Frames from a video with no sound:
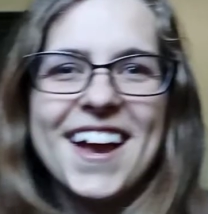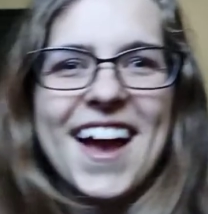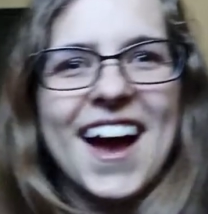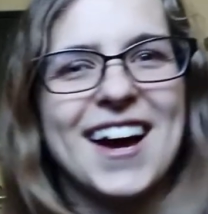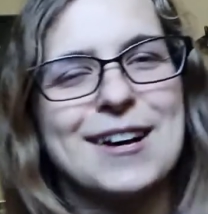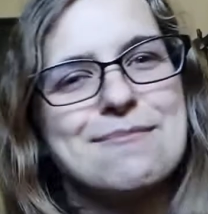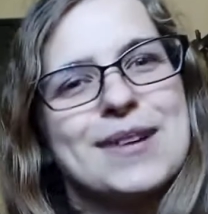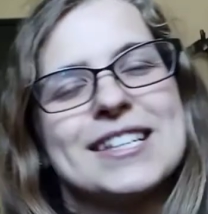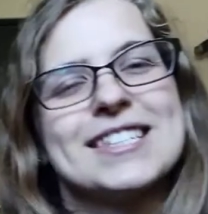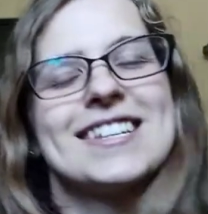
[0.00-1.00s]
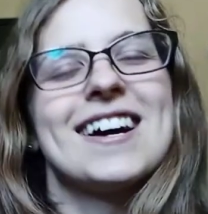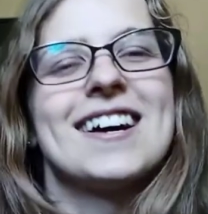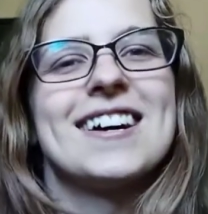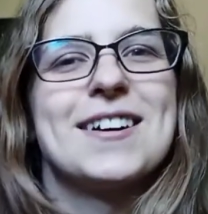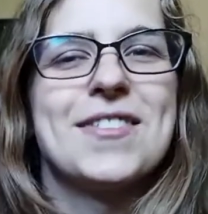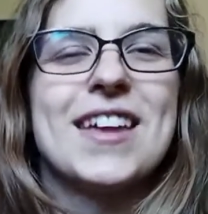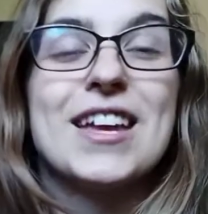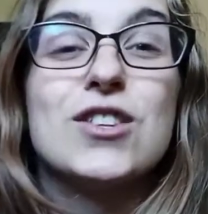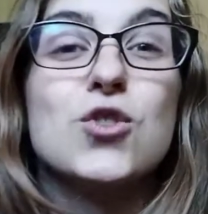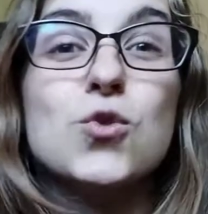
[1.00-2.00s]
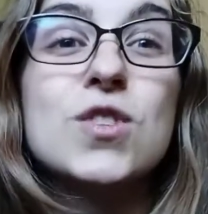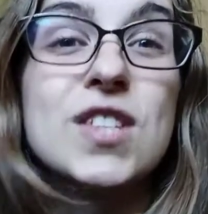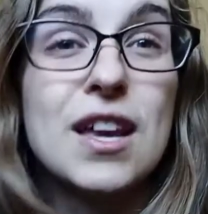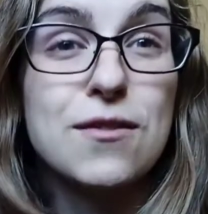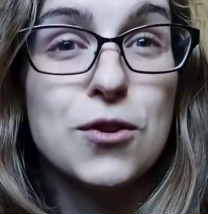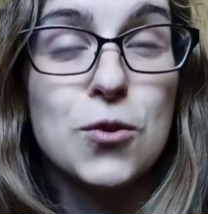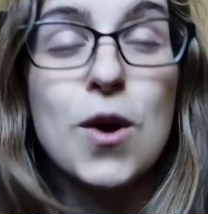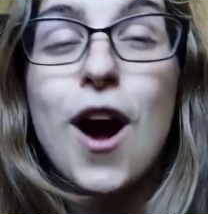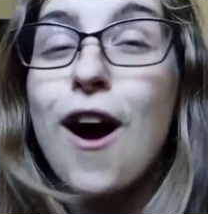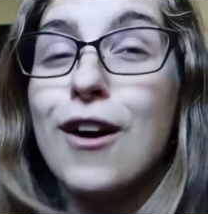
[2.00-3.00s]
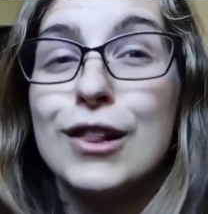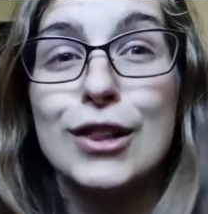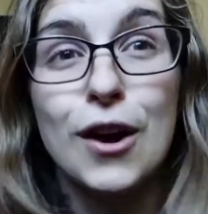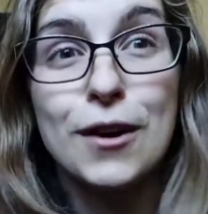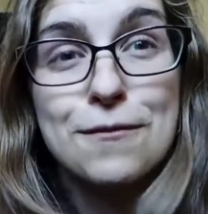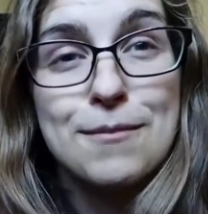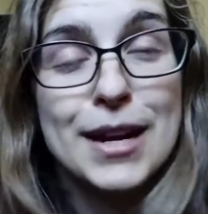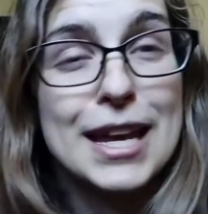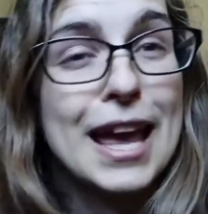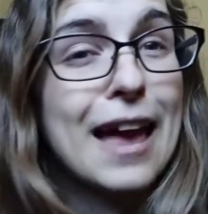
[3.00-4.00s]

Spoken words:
but they do save you a lot of money,